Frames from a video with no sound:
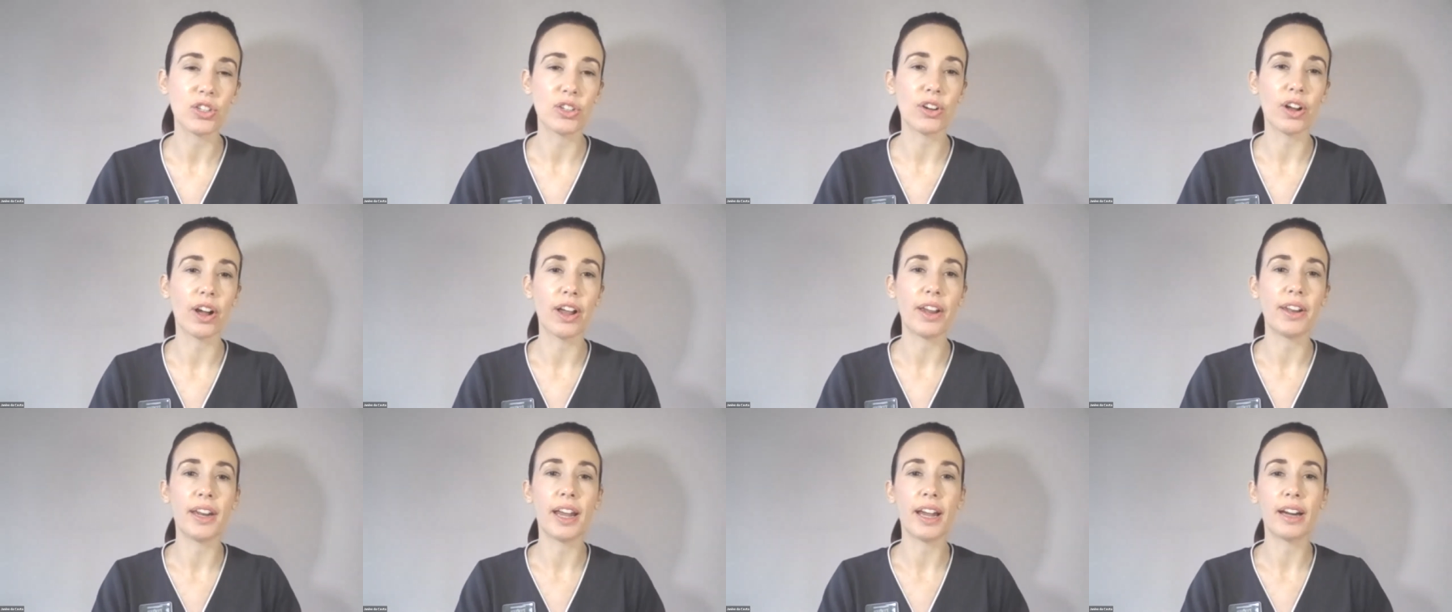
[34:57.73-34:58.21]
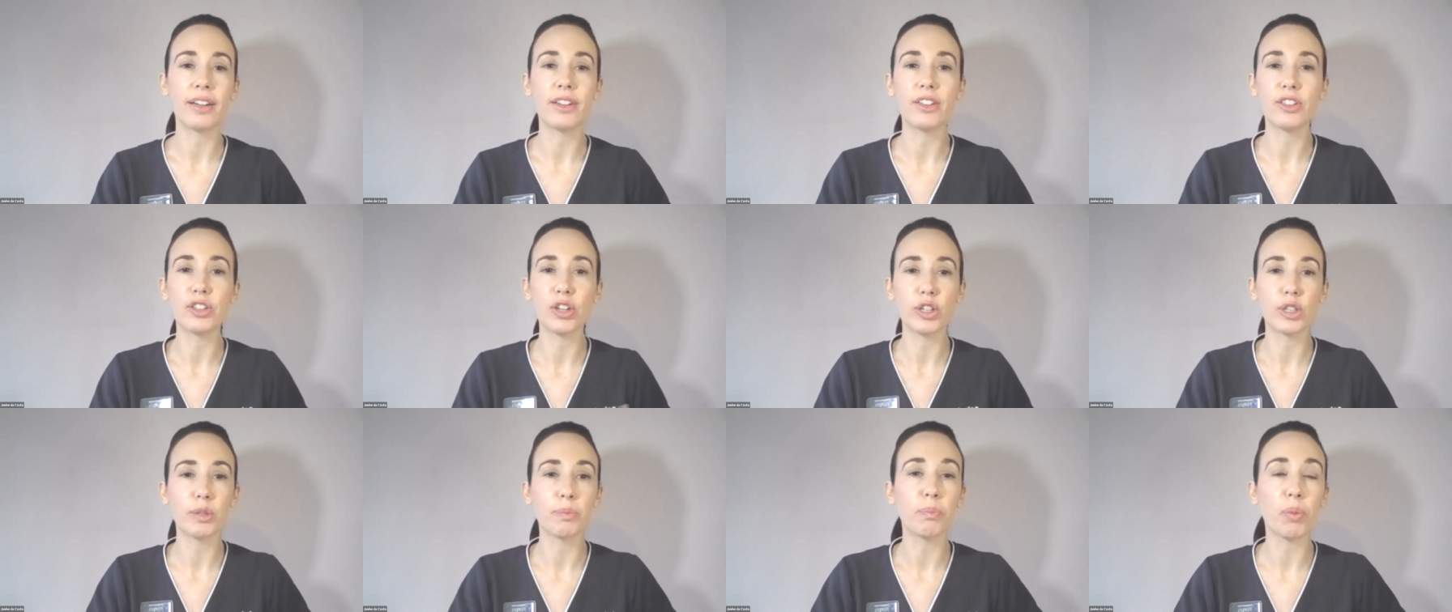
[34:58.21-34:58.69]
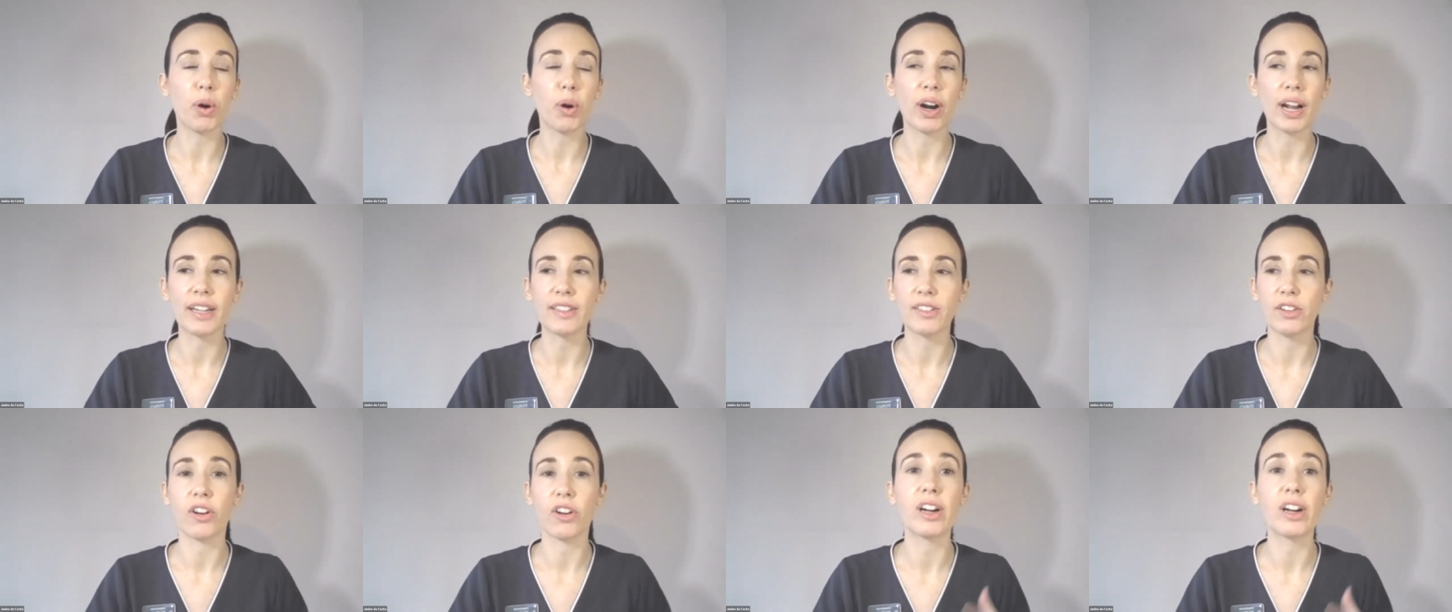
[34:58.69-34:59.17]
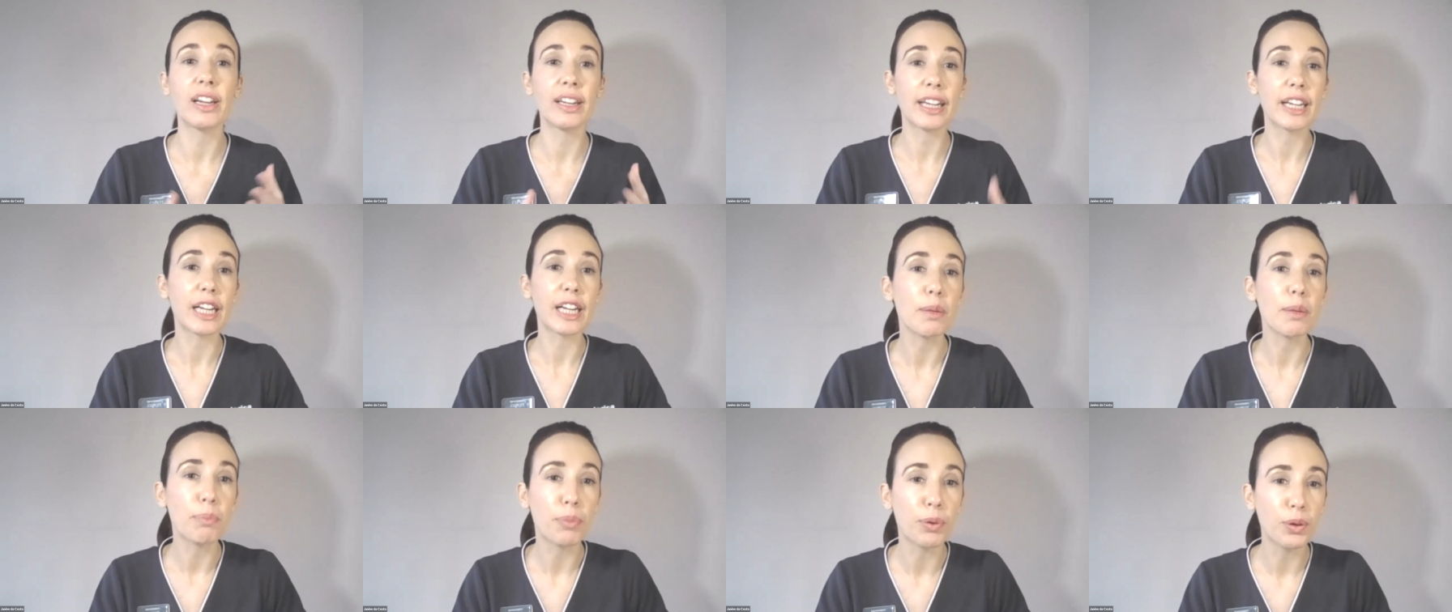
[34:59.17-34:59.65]
and certain products that are
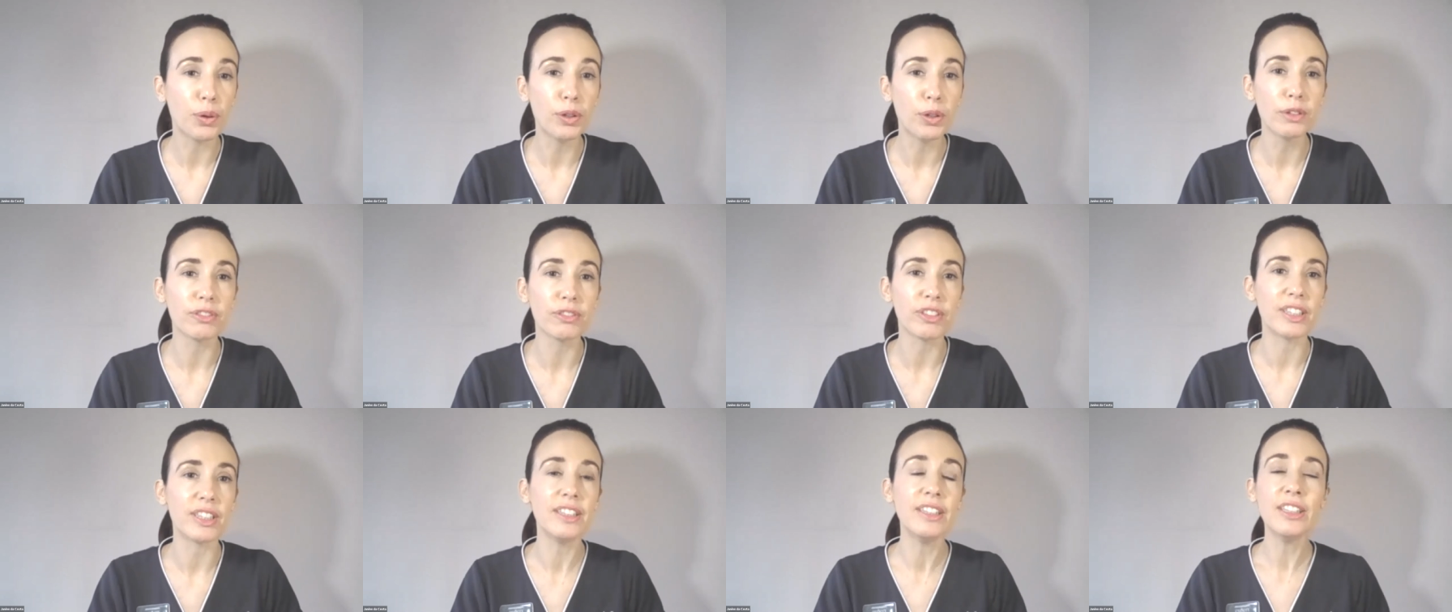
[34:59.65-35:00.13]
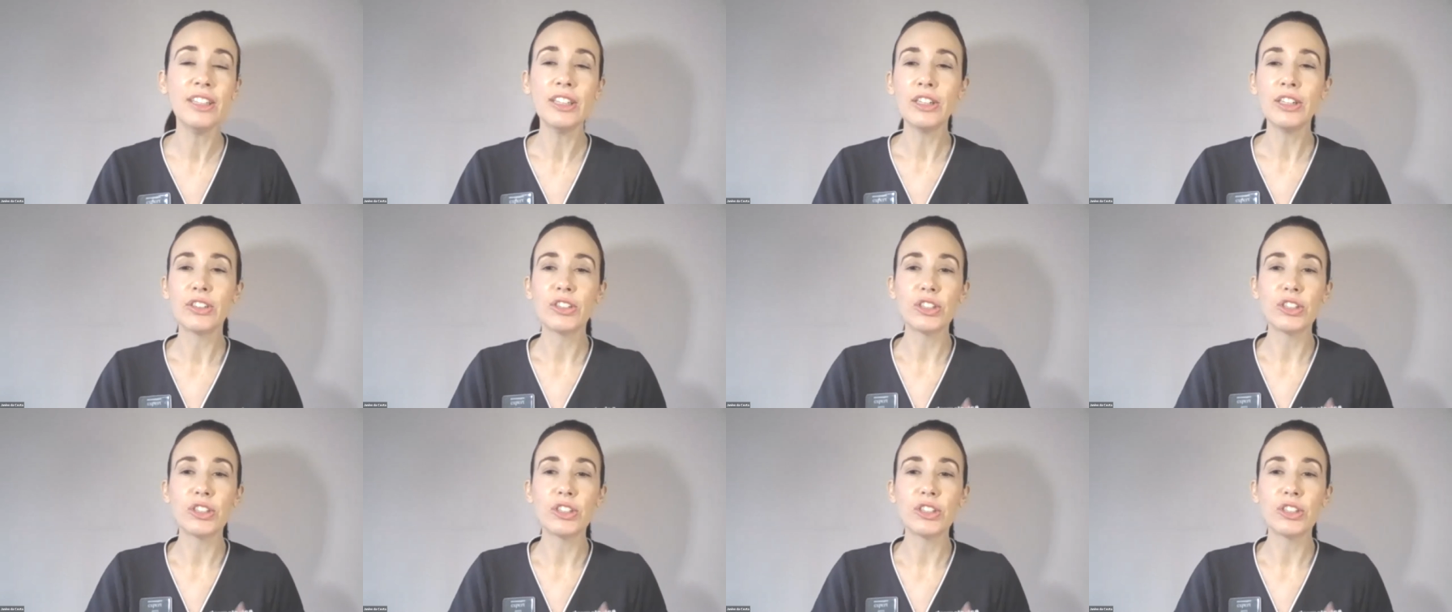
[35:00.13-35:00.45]
clinically proven